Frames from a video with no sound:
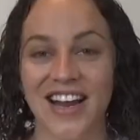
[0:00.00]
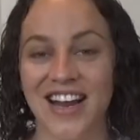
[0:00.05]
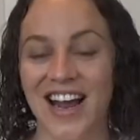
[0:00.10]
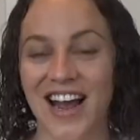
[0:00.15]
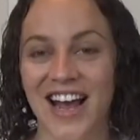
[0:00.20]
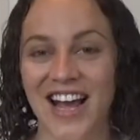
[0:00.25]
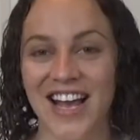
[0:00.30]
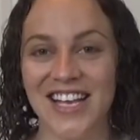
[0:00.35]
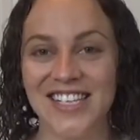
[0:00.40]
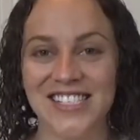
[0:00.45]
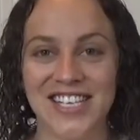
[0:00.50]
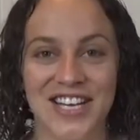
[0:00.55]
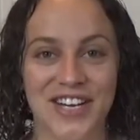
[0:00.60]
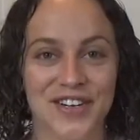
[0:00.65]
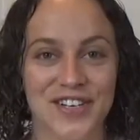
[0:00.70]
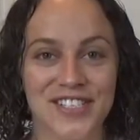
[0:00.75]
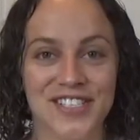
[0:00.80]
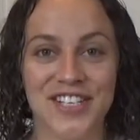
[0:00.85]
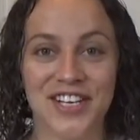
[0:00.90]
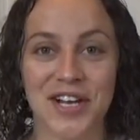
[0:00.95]
Guys,
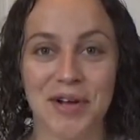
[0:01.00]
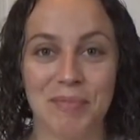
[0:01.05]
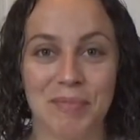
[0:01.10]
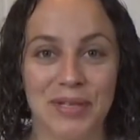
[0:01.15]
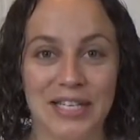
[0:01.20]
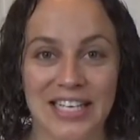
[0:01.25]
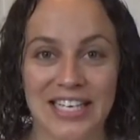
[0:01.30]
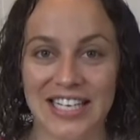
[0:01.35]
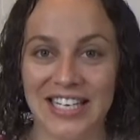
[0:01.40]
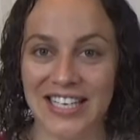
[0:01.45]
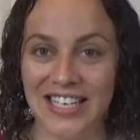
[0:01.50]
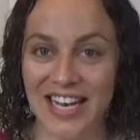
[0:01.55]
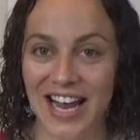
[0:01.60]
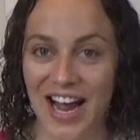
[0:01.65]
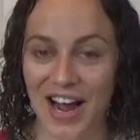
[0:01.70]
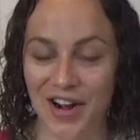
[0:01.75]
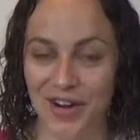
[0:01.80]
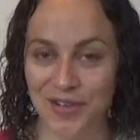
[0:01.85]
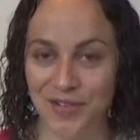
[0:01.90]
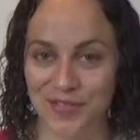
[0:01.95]
here is the completed
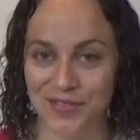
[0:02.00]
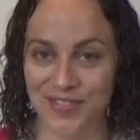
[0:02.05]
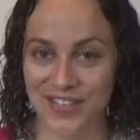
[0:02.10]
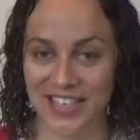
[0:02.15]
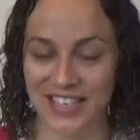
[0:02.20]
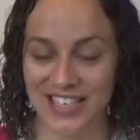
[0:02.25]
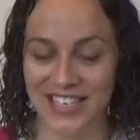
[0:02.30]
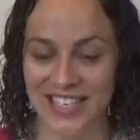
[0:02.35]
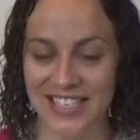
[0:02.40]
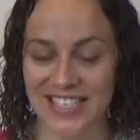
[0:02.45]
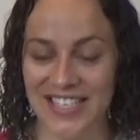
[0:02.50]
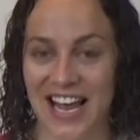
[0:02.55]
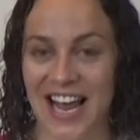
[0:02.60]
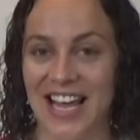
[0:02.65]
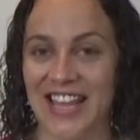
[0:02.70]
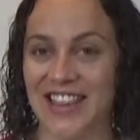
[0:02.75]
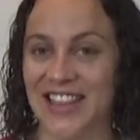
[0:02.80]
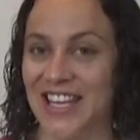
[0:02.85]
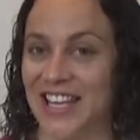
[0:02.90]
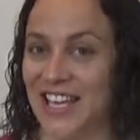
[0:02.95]
outfit.
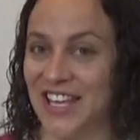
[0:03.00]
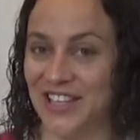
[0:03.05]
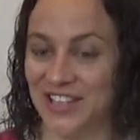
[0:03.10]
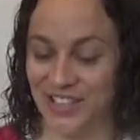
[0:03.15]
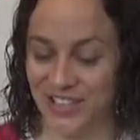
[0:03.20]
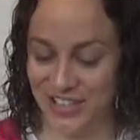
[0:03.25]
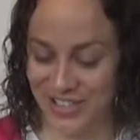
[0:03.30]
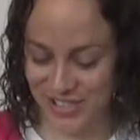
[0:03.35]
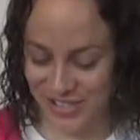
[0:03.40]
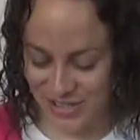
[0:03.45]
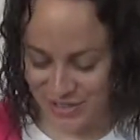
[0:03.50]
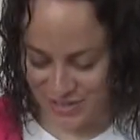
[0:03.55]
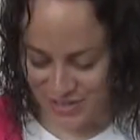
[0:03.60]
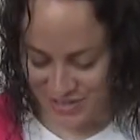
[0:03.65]
I think it looks